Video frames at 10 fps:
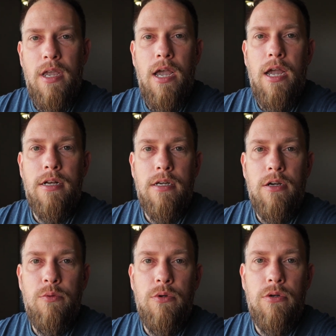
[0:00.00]
and
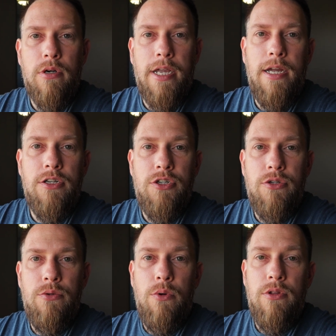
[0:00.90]
I will catch
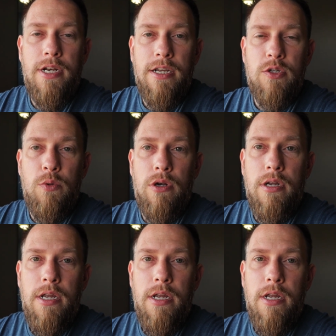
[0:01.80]
you on the next one.